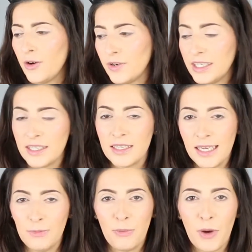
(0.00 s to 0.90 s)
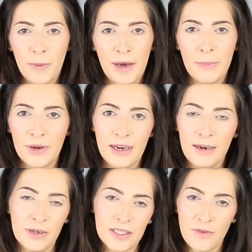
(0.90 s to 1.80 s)
or it doesn't seem to pop up on
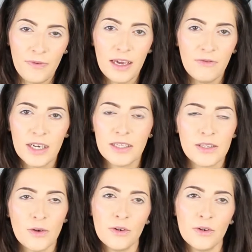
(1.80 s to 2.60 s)
anyone's favourites,